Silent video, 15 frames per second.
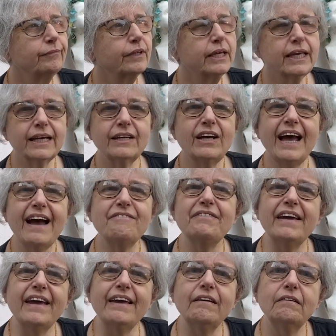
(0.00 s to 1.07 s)
"Can I have
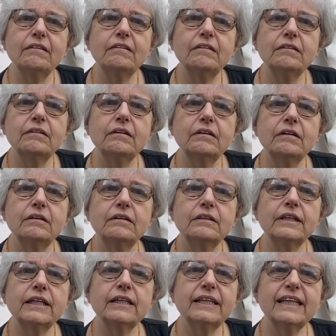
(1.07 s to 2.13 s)
it?
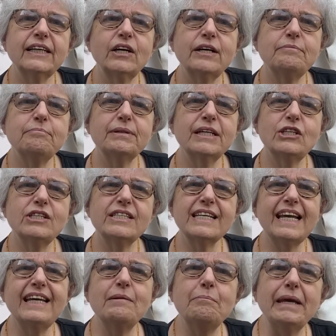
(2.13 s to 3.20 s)
Can you
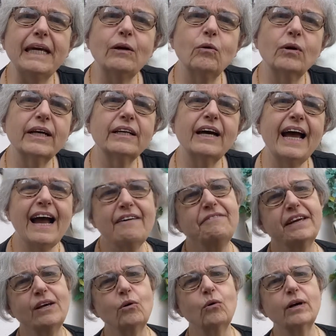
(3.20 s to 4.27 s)
sell it me, or can I have
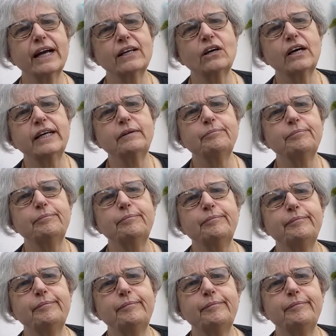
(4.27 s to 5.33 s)
it, or can I
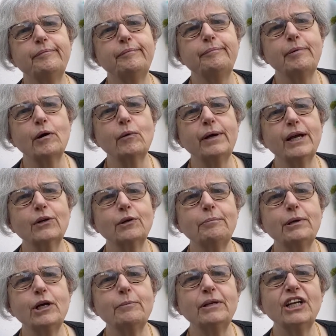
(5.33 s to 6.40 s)
borrow it on a
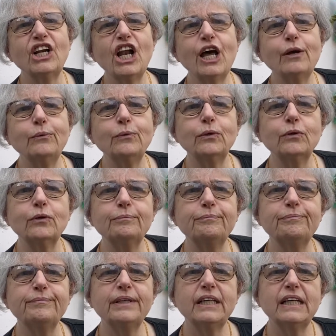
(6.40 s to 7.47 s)
permanent loan, or
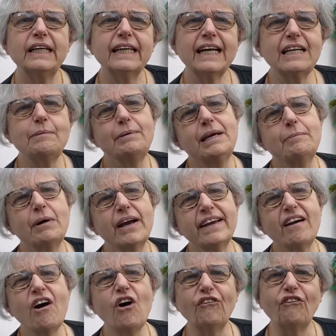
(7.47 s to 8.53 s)
can it be in my
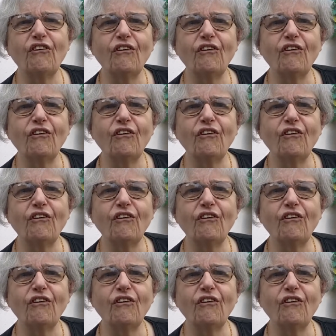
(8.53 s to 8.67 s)
garden?"